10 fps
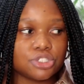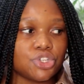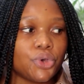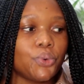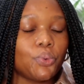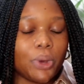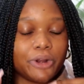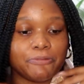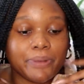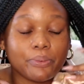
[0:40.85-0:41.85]
So one
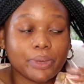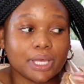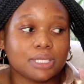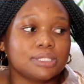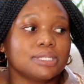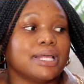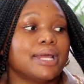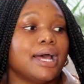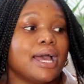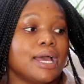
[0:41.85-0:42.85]
of my wigs
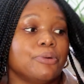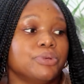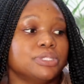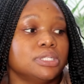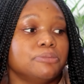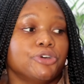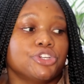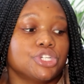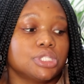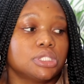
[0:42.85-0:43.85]
that I had recently
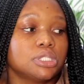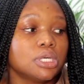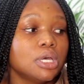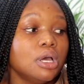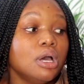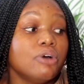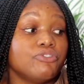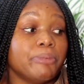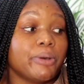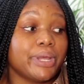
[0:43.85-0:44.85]
purchased
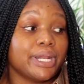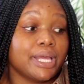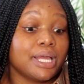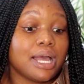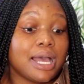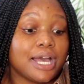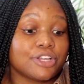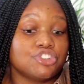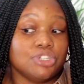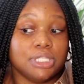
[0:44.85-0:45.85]
for my wedding, I
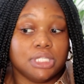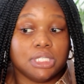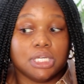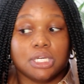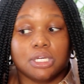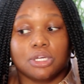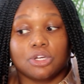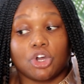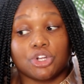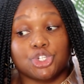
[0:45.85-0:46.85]
actually
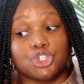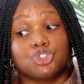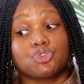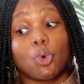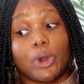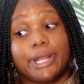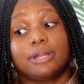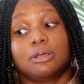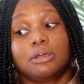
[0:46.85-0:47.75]
got destroyed